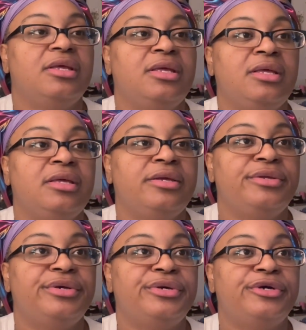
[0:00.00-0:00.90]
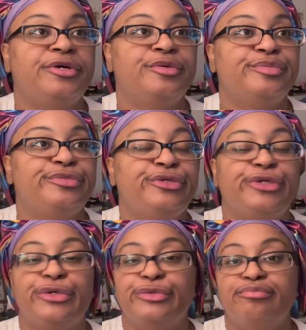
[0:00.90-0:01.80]
And, um, you
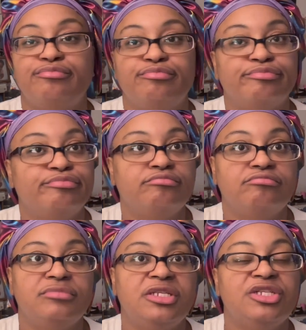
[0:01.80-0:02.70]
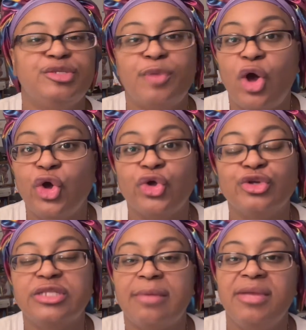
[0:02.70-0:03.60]
know, these small
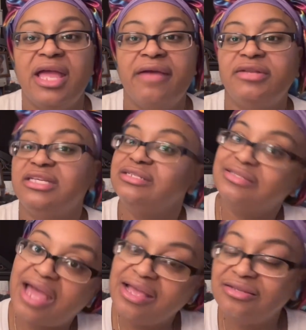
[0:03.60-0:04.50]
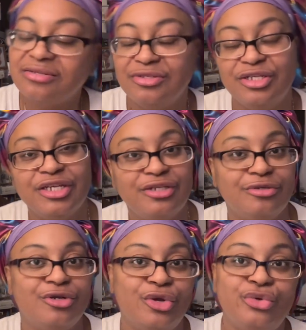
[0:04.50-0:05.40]
girls, they be having these nice
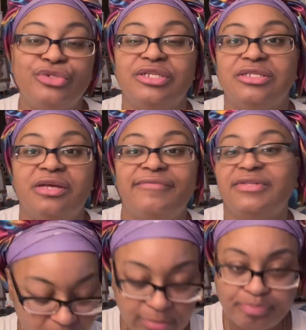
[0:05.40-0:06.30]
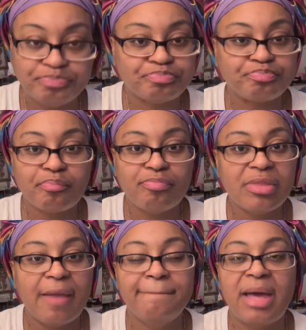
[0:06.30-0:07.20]
looking clothes and stuff.
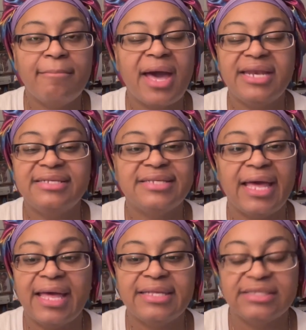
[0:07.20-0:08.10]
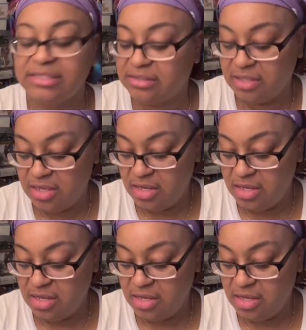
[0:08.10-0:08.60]
My body size is